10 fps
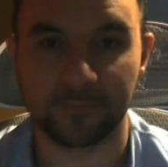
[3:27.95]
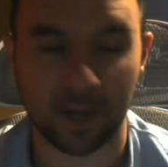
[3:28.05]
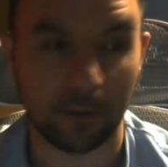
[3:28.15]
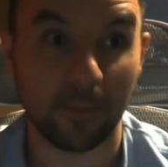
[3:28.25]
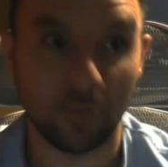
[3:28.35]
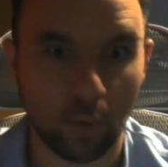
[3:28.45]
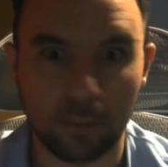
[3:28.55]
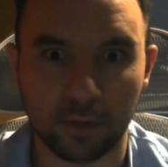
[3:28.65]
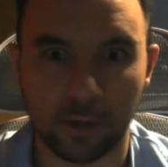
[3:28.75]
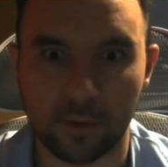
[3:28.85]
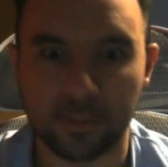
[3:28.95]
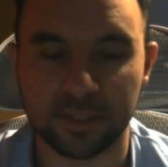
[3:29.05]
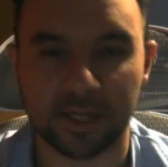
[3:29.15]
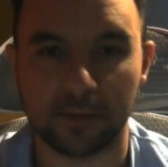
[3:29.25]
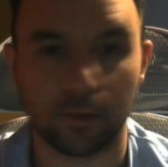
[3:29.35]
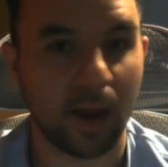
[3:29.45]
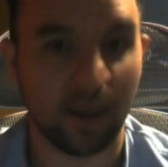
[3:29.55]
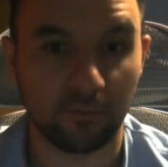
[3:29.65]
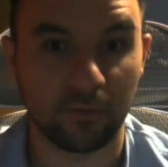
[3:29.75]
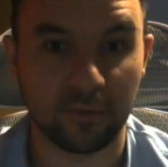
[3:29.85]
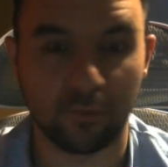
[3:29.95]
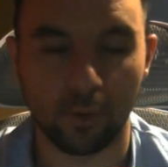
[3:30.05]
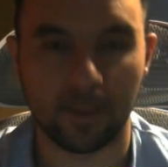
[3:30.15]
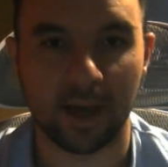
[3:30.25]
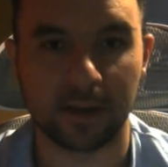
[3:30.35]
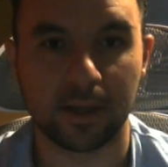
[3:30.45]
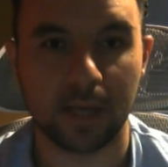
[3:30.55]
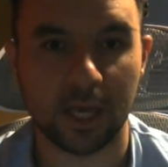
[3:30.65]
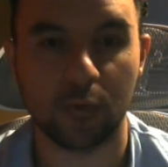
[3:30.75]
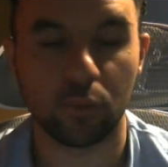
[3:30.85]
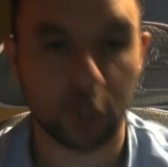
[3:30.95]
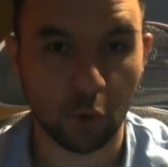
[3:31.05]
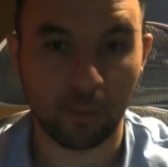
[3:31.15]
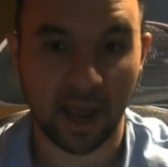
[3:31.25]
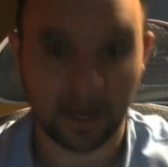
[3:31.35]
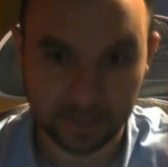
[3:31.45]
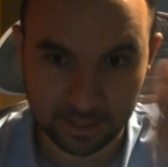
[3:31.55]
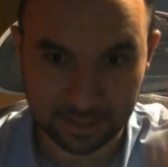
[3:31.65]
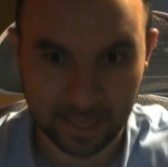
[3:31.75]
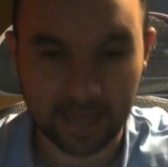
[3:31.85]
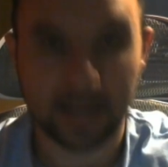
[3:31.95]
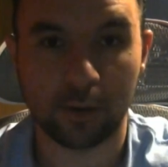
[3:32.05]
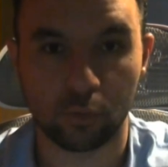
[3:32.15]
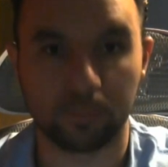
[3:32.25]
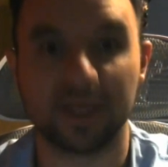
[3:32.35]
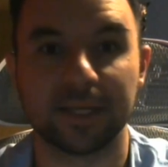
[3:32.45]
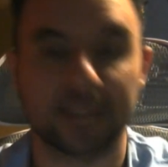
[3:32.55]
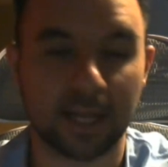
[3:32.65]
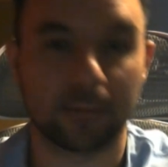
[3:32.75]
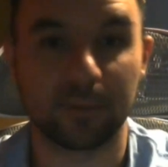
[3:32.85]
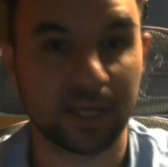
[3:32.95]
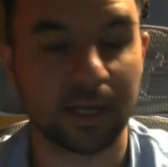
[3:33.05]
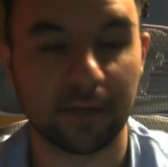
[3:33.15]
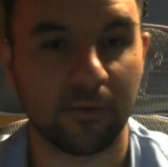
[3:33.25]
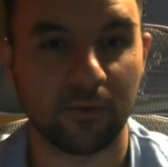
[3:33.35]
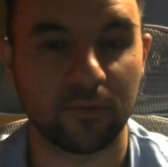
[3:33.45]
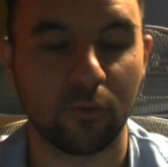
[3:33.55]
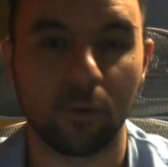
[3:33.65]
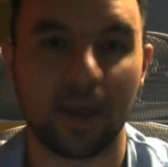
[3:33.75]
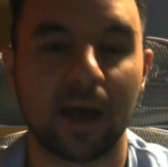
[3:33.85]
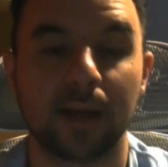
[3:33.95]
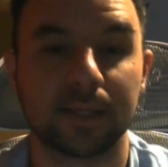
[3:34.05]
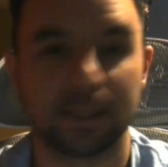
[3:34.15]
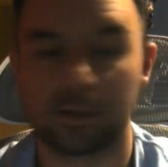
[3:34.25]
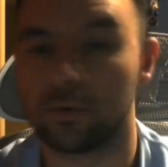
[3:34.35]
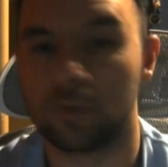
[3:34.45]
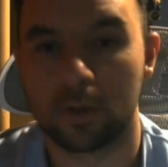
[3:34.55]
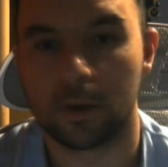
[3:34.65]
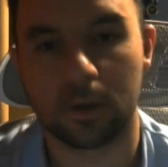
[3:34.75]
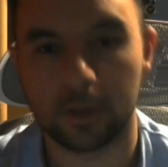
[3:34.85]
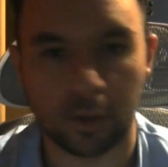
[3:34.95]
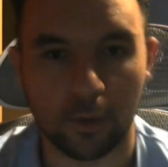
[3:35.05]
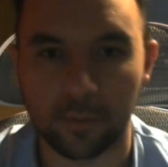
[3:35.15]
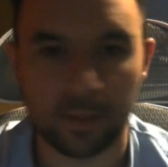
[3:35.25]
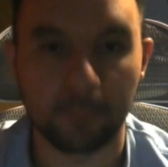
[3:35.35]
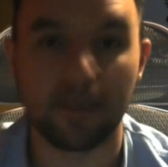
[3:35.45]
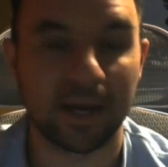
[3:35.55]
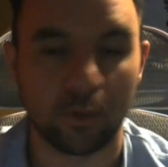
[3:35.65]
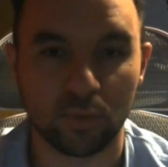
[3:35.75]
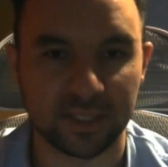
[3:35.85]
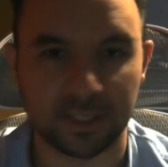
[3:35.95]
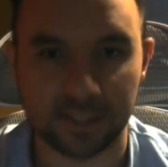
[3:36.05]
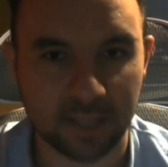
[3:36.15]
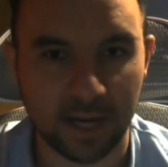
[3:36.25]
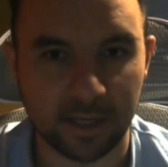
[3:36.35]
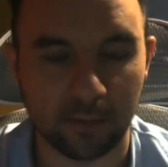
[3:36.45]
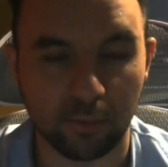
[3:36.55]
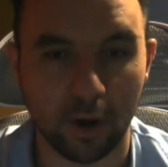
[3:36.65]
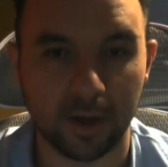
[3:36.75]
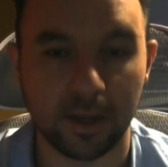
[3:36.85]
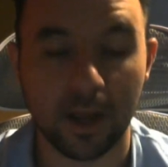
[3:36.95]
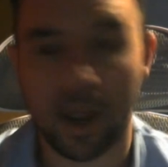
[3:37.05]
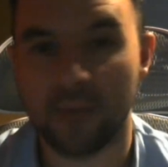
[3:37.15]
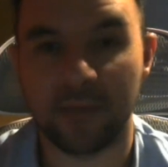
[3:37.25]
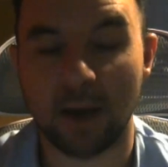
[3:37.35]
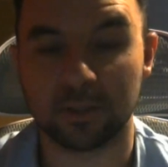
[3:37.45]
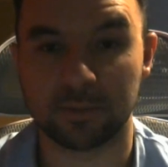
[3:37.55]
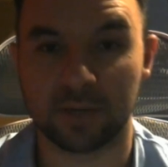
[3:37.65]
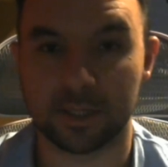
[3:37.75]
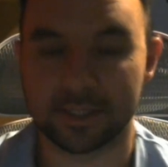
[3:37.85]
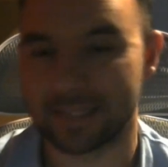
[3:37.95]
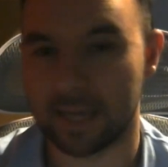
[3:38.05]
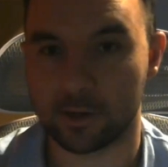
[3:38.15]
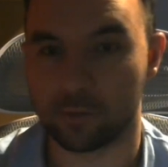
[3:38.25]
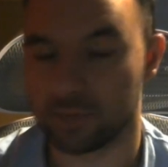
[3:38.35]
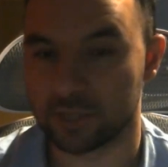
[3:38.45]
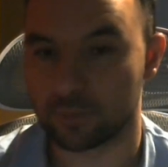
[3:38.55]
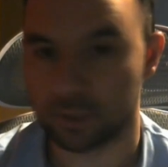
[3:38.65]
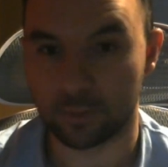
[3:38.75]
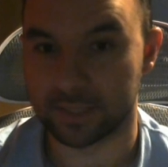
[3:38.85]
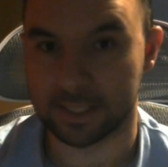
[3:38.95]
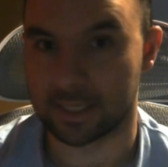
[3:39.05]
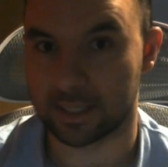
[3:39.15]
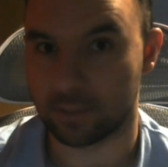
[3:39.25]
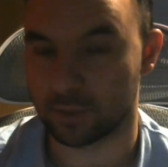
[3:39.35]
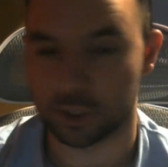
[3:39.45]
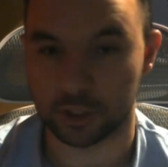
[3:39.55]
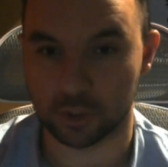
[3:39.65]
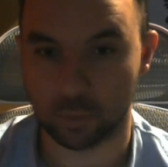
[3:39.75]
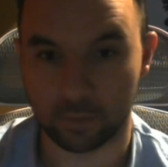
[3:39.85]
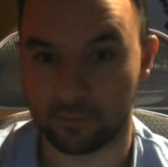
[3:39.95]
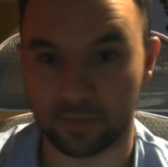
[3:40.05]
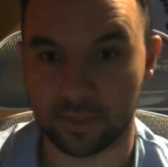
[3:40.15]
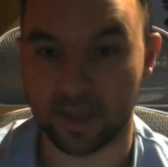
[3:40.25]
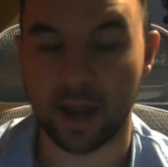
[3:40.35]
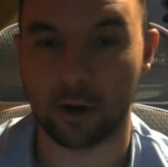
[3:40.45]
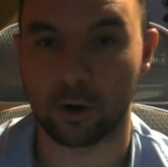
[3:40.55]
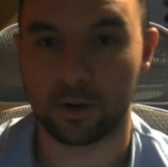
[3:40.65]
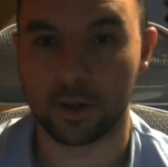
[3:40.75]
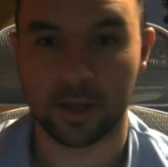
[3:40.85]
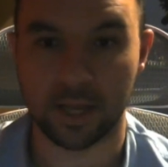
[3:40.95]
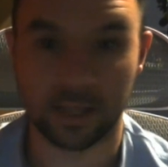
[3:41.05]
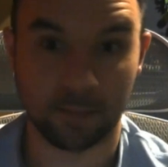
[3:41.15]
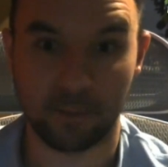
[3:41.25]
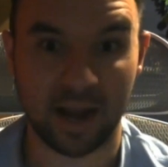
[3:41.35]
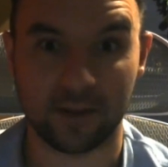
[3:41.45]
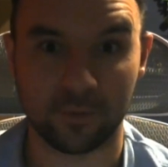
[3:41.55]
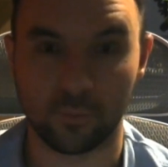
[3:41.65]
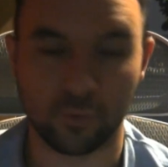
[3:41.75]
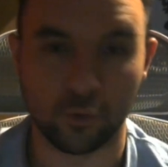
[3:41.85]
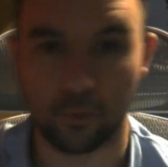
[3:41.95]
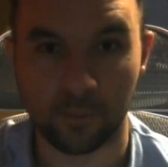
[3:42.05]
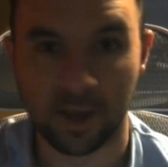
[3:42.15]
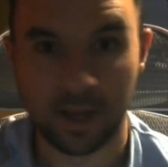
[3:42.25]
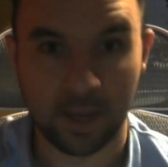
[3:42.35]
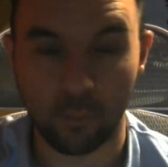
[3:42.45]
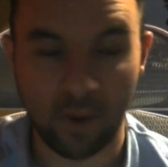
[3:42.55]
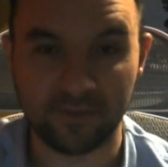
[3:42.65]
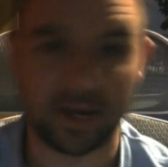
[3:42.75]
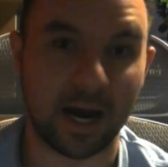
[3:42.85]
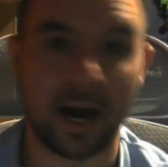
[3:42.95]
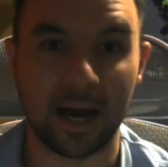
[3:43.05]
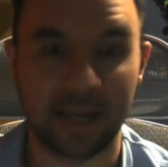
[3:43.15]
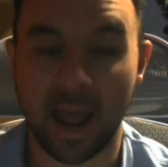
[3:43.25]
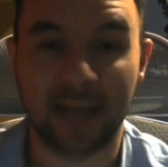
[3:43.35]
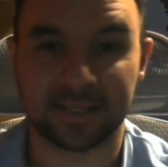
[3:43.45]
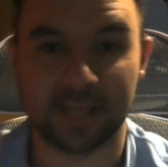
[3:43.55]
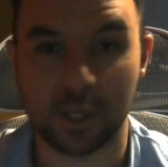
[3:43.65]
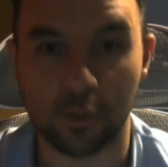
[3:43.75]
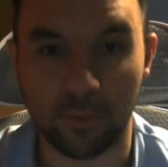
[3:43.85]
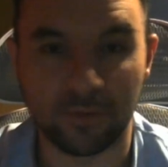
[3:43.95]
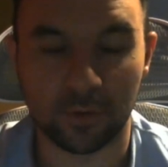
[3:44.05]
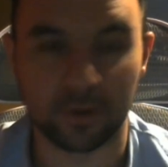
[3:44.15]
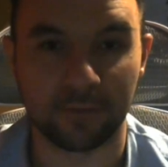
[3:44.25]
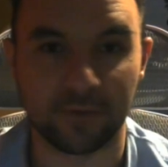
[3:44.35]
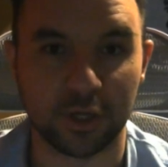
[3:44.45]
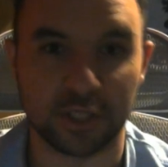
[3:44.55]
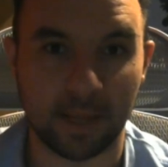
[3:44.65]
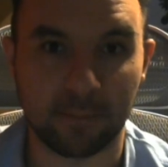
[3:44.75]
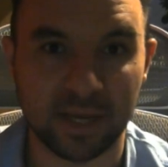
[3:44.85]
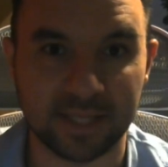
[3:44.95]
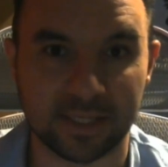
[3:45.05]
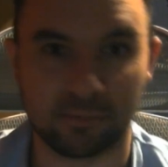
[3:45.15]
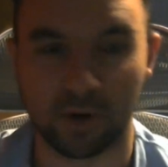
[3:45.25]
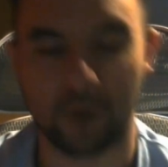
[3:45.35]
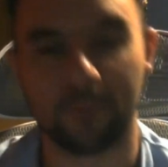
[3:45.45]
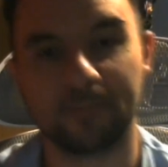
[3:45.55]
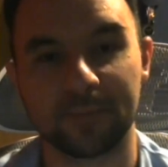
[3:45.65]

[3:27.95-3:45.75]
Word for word: I remember one player in particular, every format, he would go back to Gladiator Beasts at the beginning of every format until, you know, the meta was decided upon. And that was because Gladiator Beast was always a deck that was just sort of there in the back of the room, waving high, asking you if you're going to finish that pizza, bro.